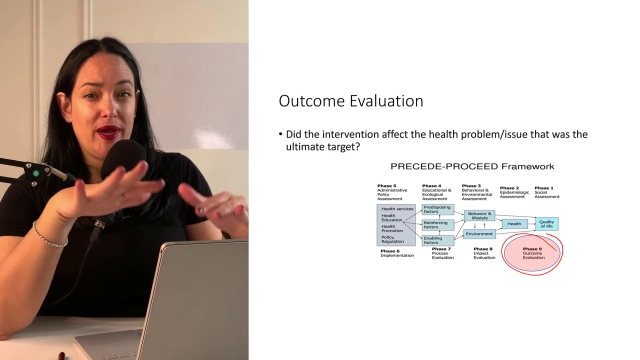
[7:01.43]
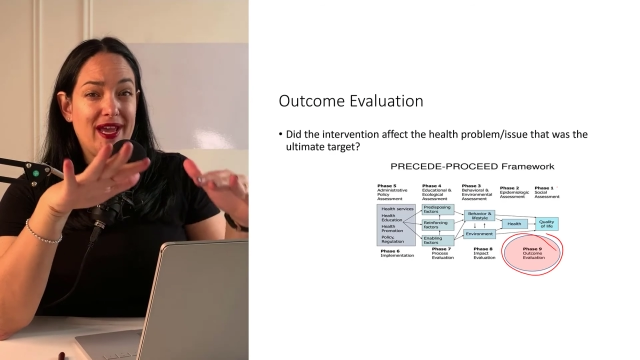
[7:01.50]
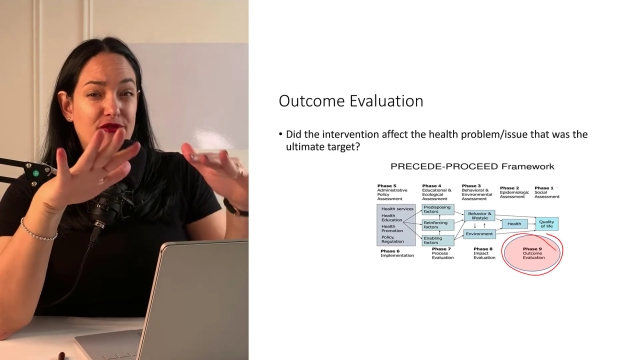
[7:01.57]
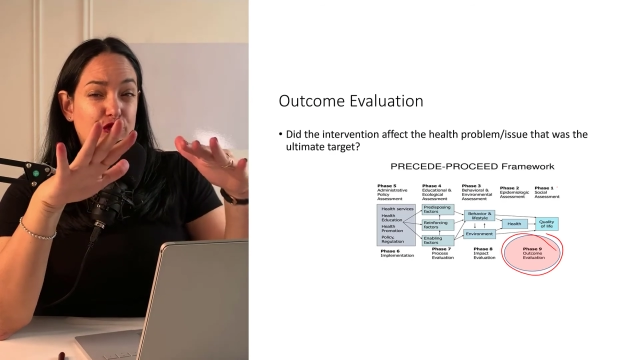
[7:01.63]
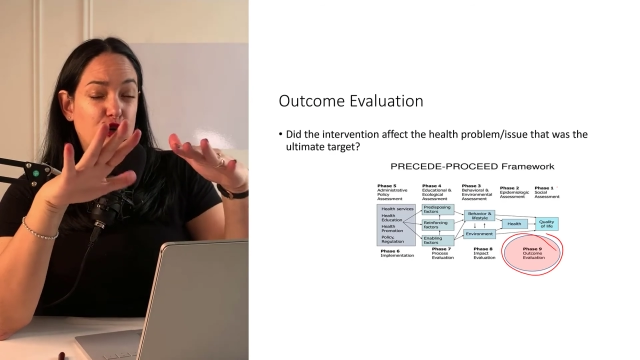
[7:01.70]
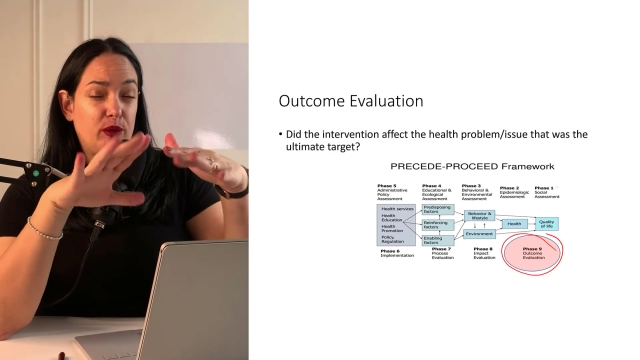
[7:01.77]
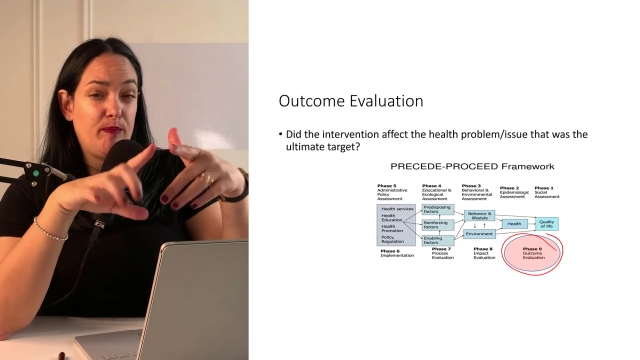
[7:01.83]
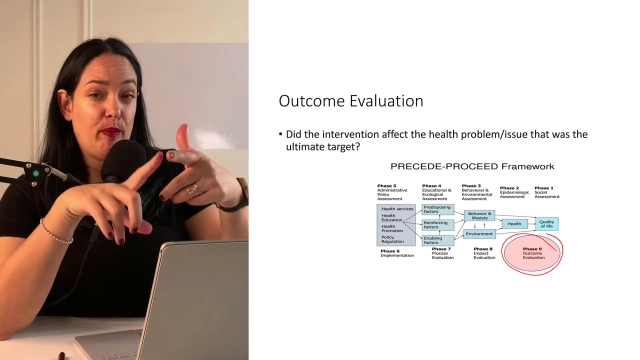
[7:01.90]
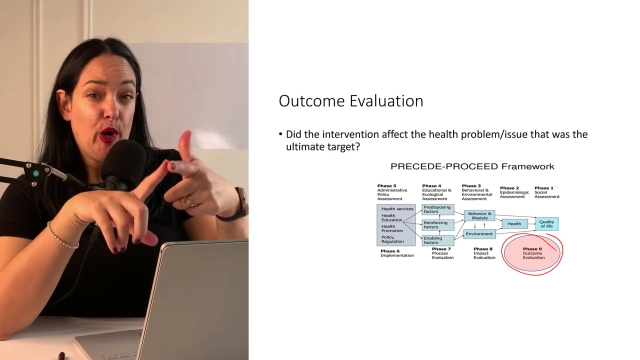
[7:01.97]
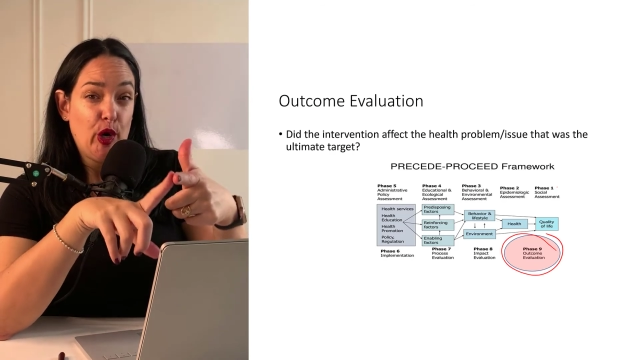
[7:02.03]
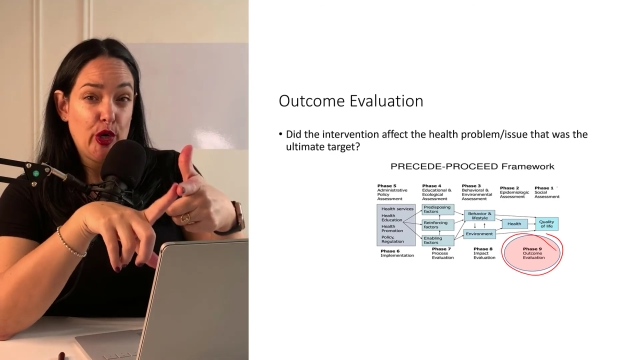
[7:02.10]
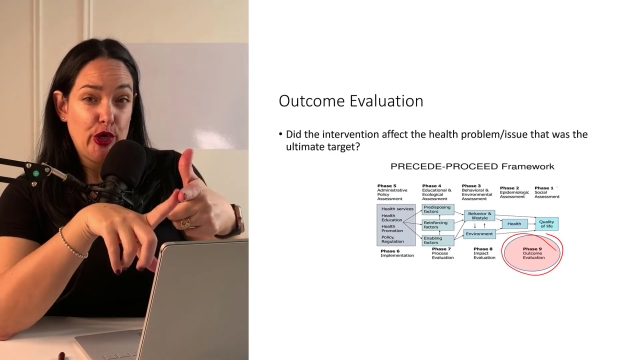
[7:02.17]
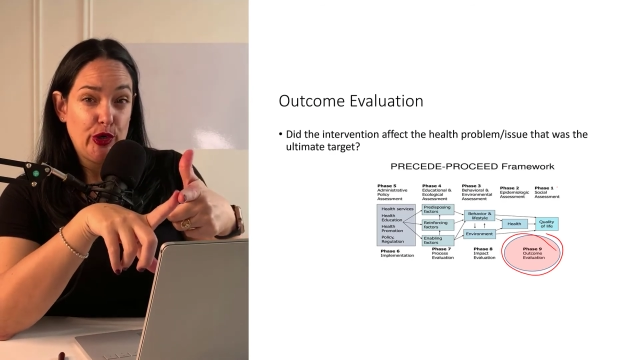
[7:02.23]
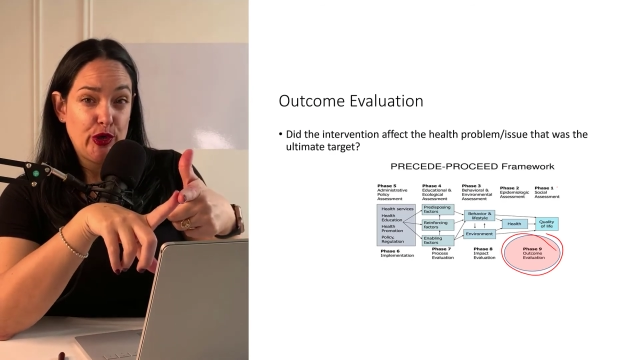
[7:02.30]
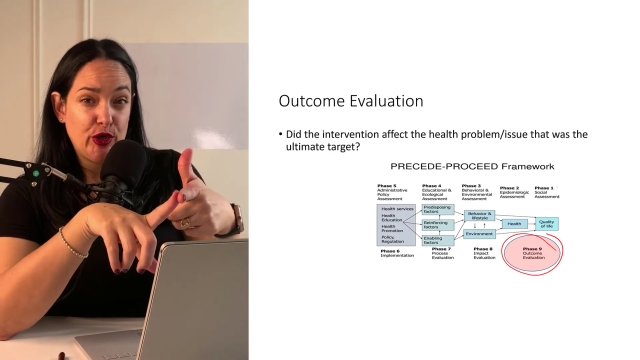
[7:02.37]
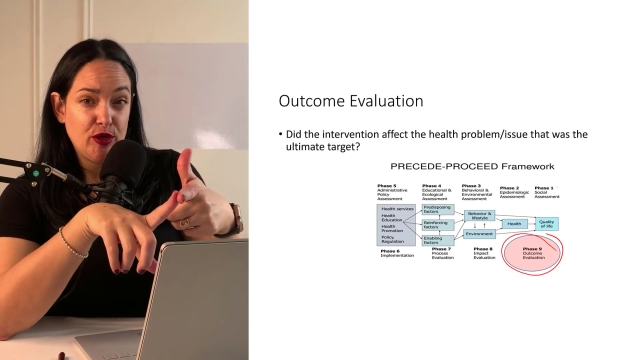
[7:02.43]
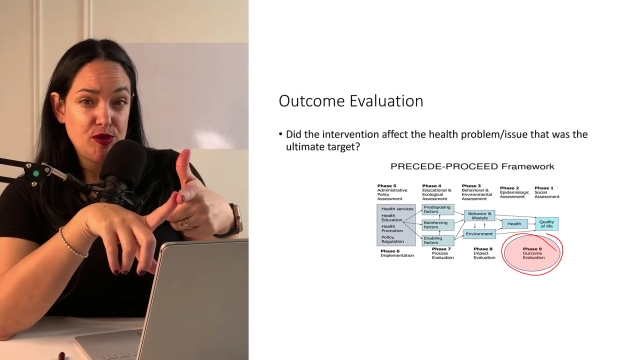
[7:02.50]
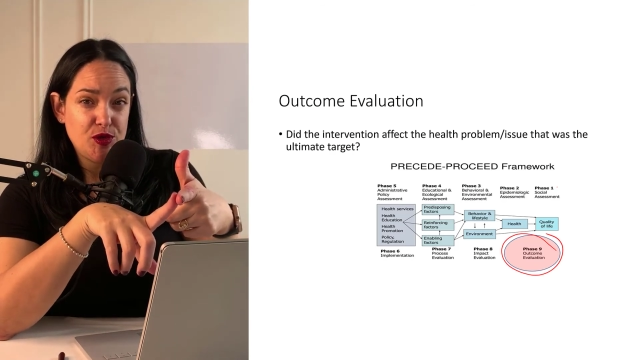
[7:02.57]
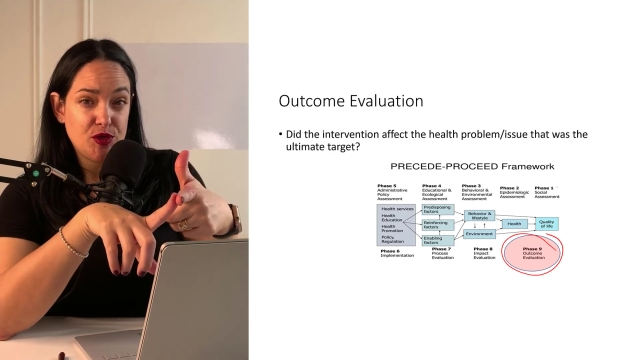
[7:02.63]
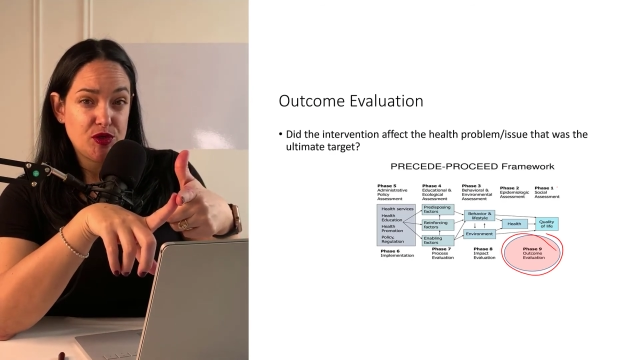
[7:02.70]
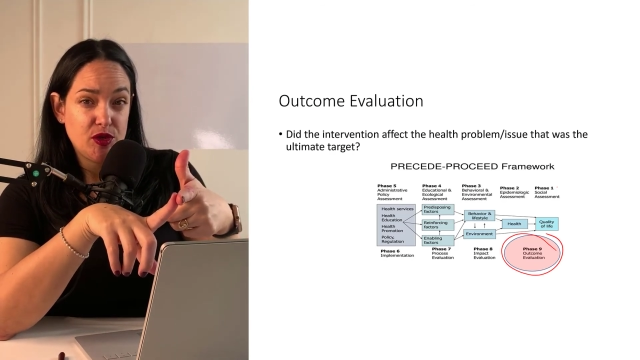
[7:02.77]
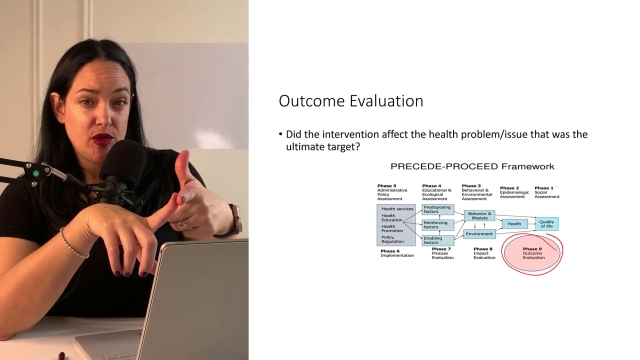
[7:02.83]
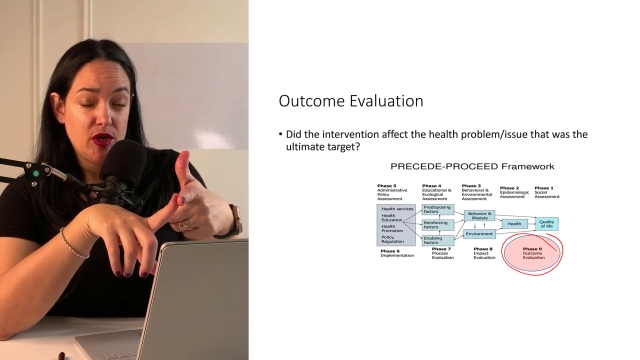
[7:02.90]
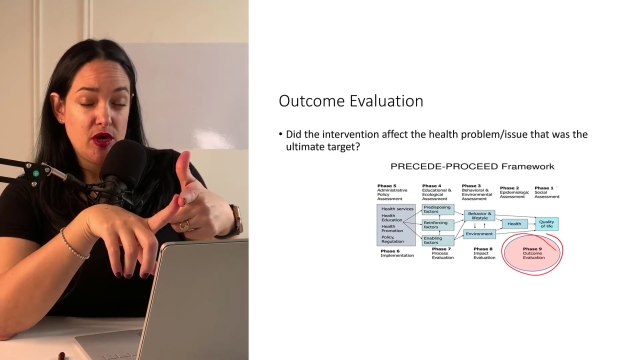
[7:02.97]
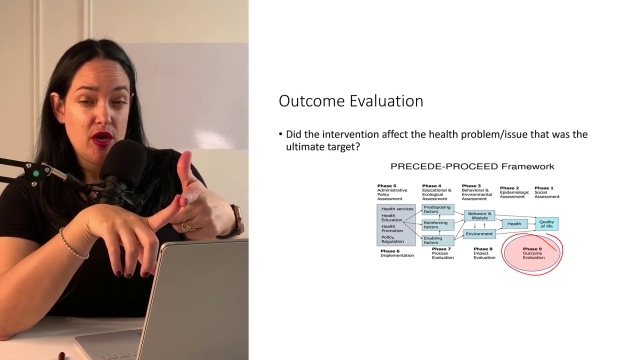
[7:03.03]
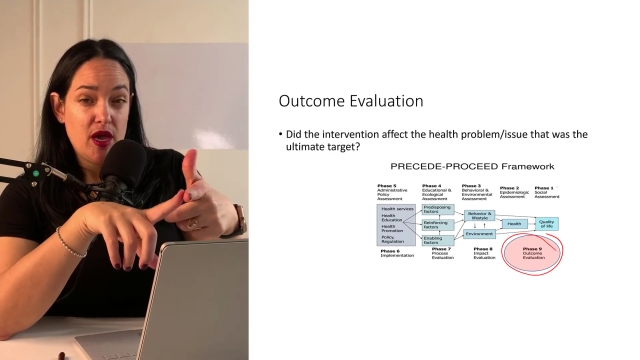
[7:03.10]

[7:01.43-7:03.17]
have good partners